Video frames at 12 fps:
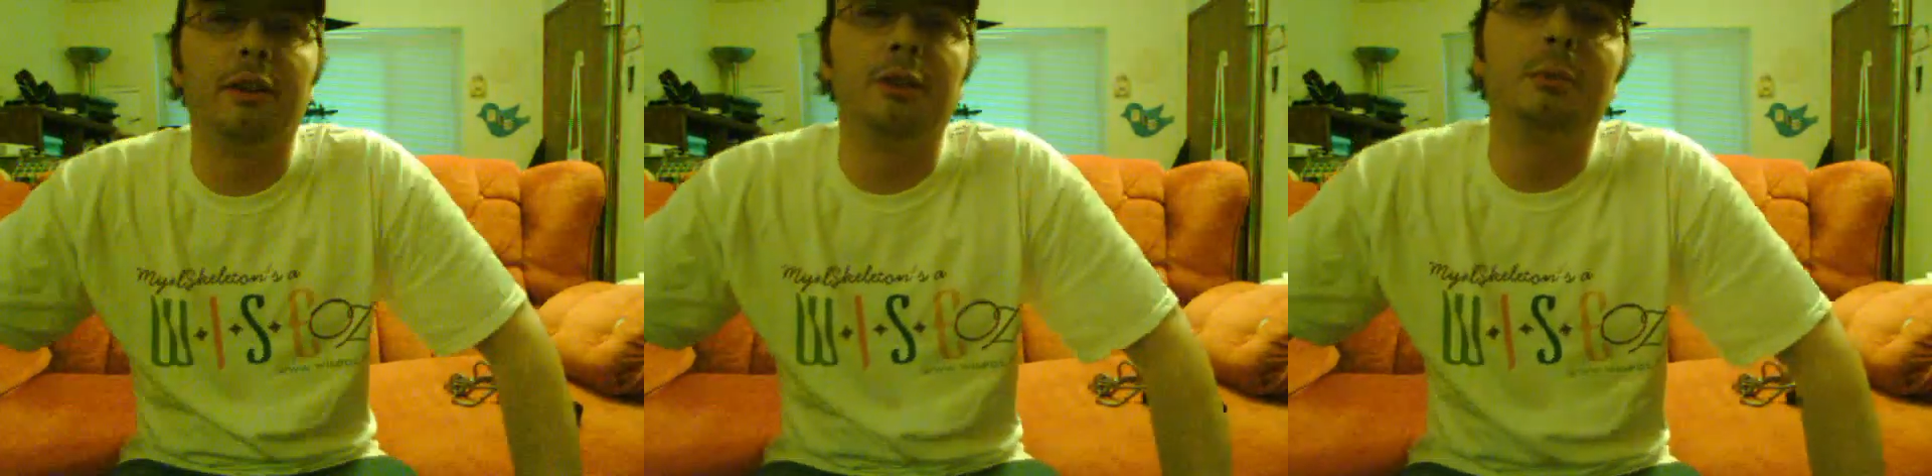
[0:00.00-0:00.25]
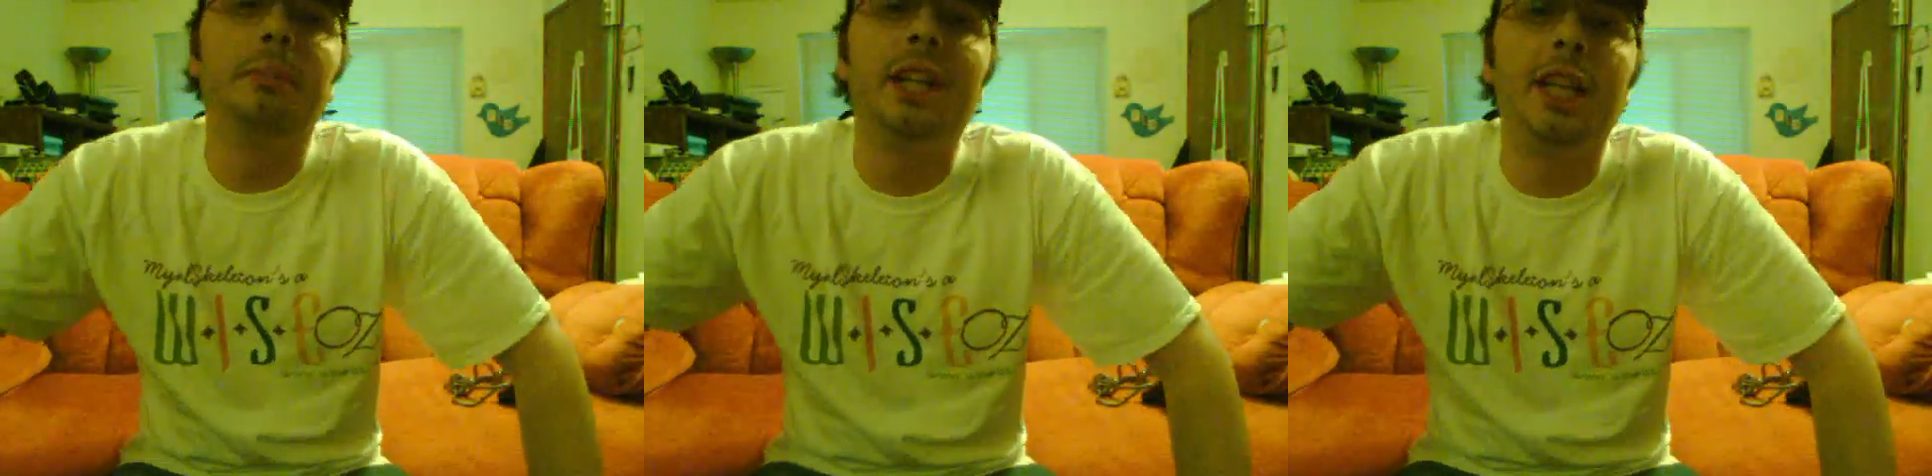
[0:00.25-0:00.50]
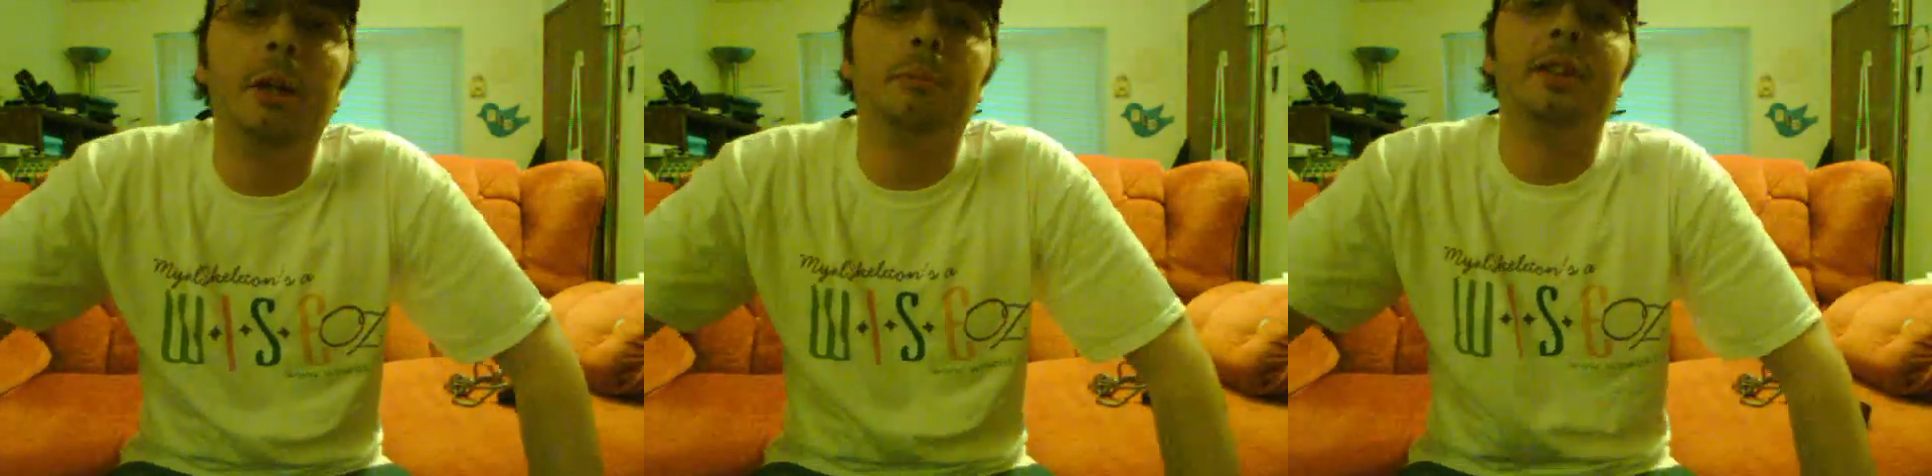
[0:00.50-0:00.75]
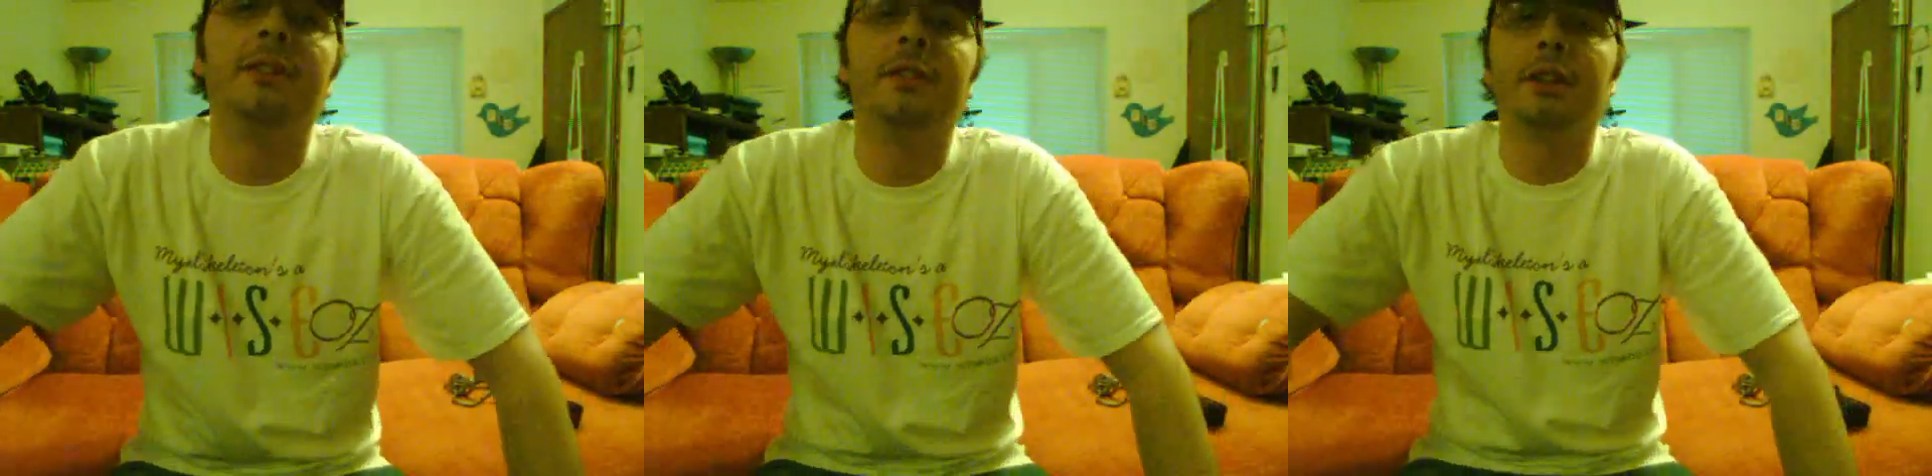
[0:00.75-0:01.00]
That was
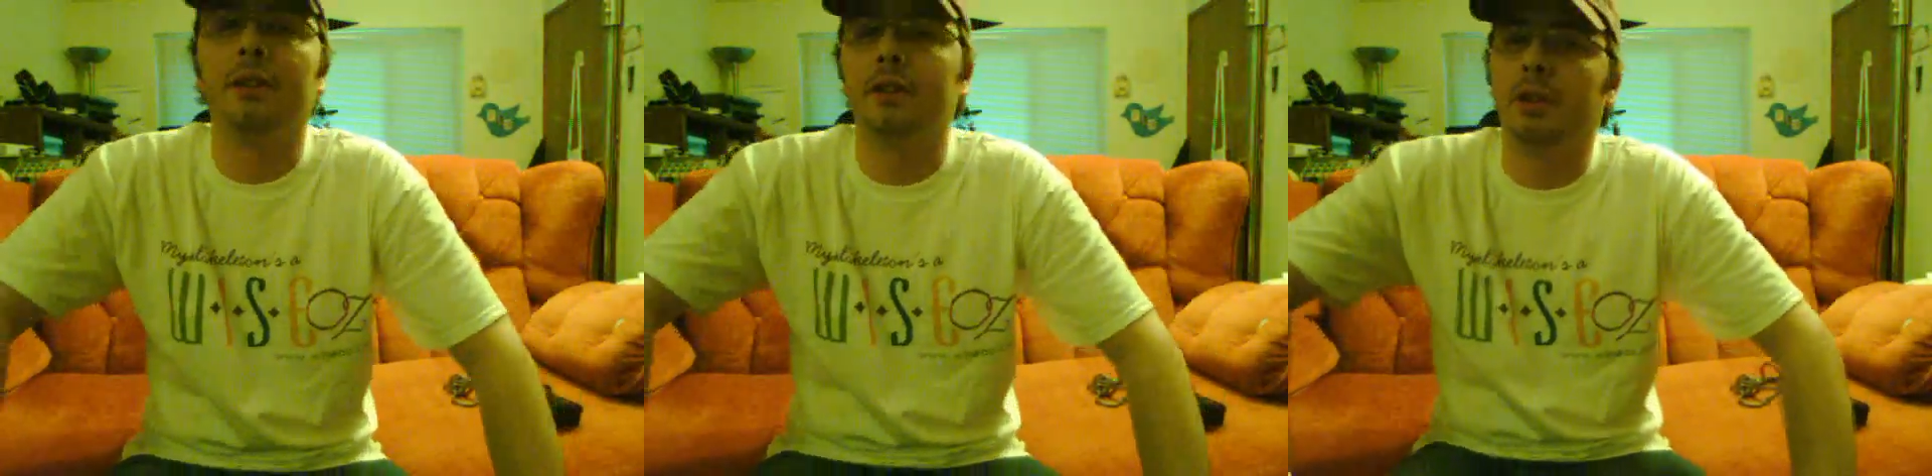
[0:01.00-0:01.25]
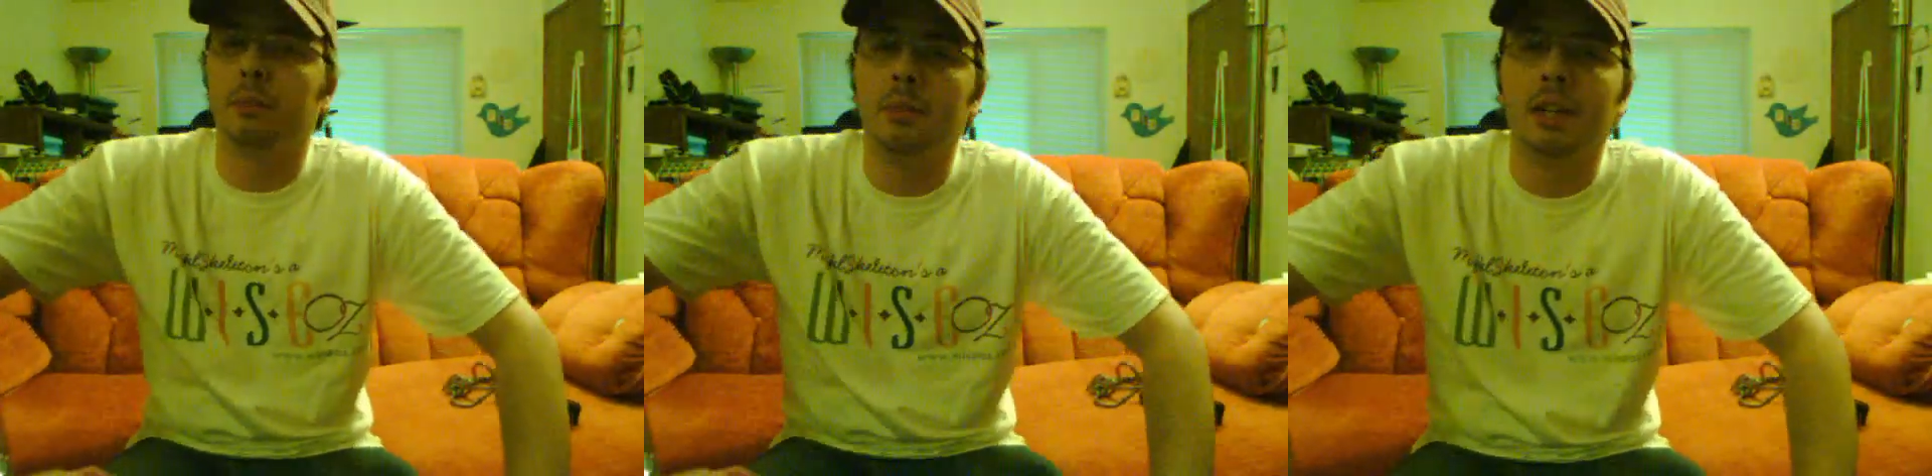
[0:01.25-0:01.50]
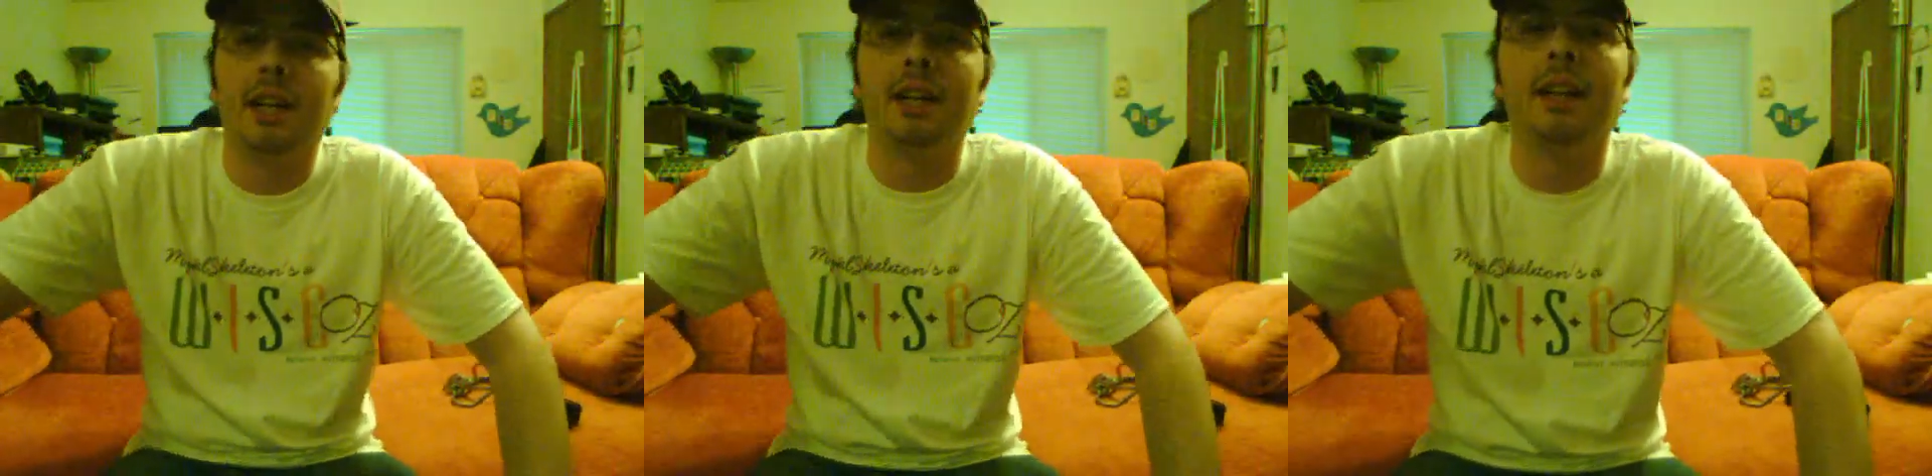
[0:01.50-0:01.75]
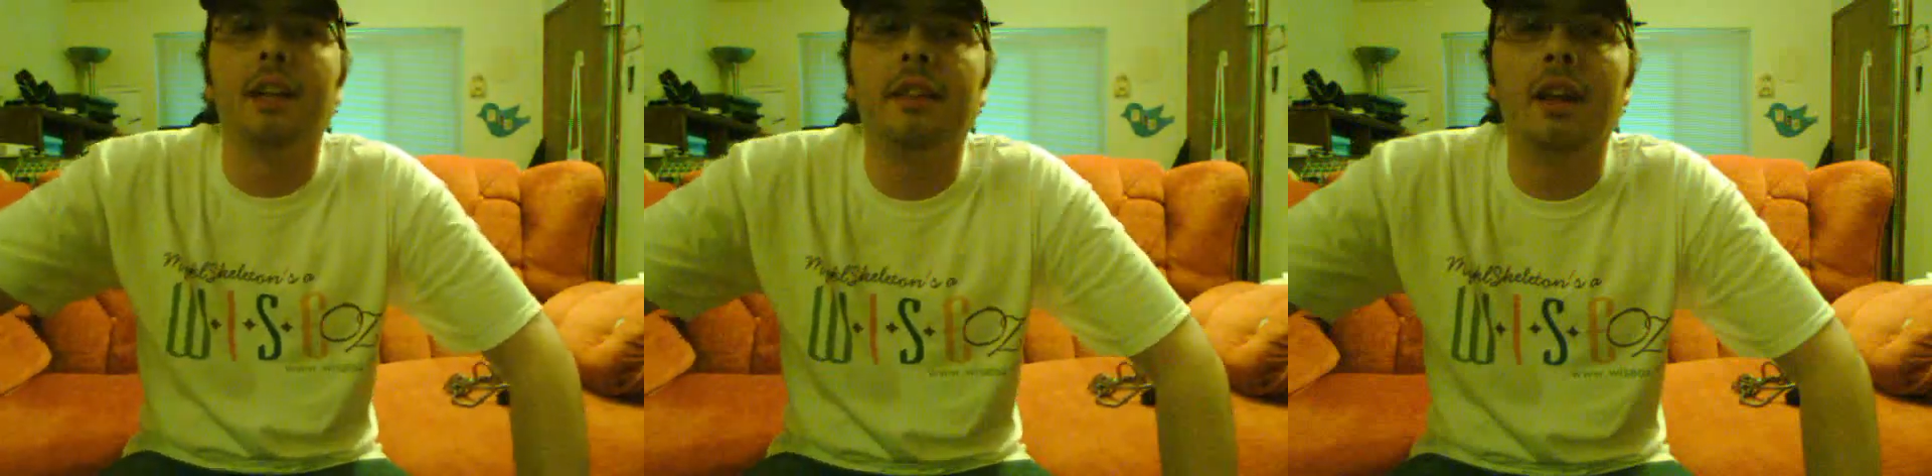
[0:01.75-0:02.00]
medium difficulty, but
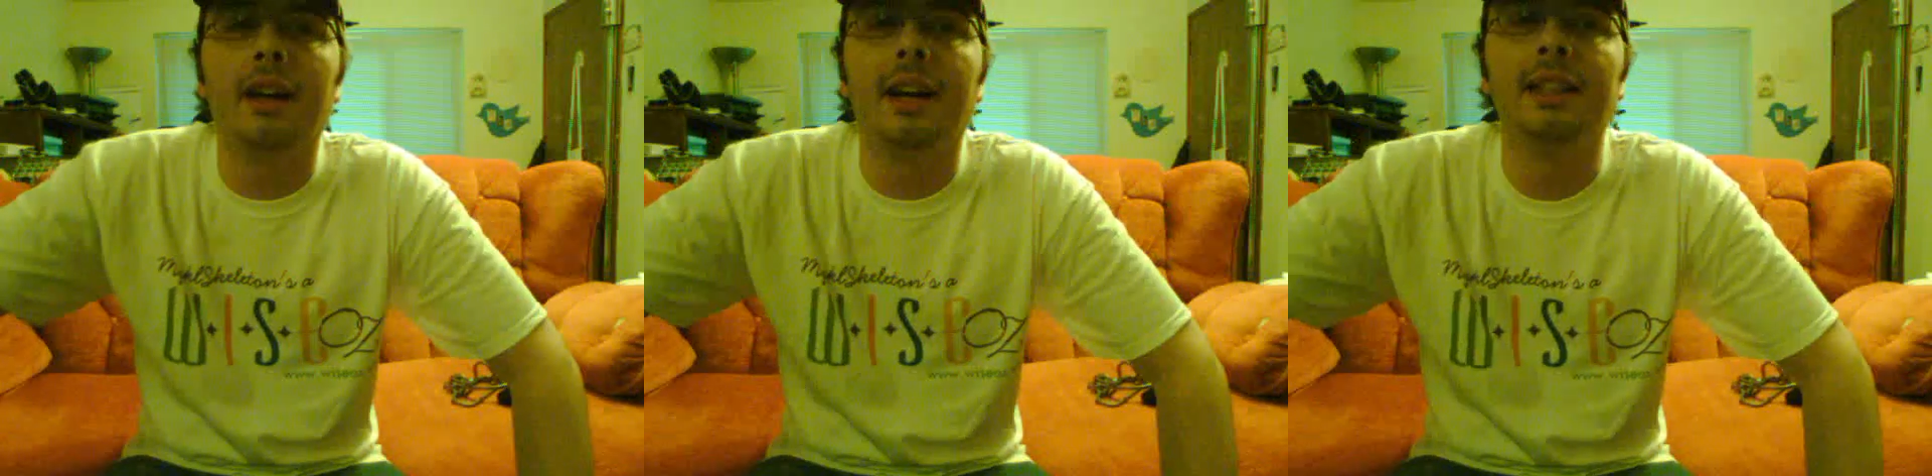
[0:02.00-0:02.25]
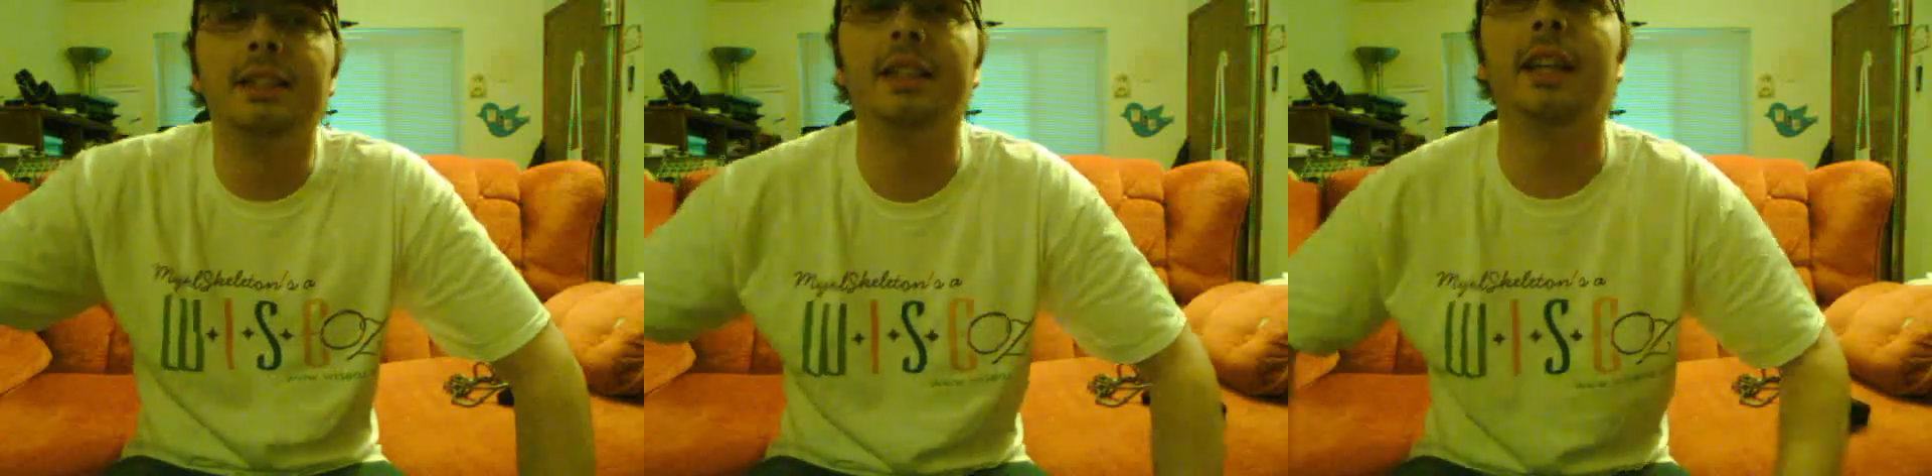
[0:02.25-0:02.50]
I thought I'd